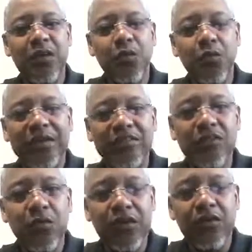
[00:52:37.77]
what's
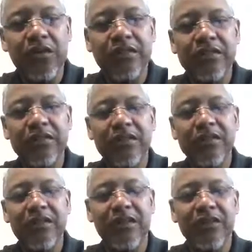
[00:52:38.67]
going on
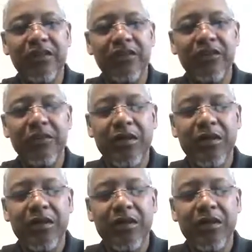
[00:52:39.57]
there.